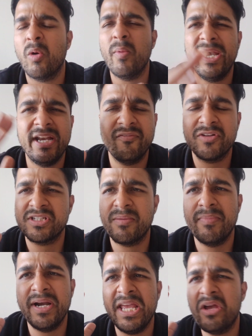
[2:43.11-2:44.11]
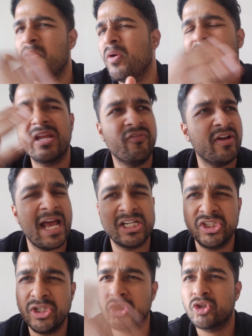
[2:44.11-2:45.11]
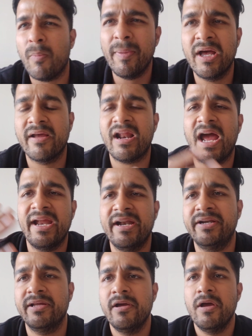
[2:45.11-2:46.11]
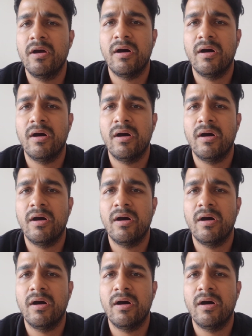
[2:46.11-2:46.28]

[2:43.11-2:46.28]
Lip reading: you're waiting for somebody, you're going in for action, you're stopping a riot.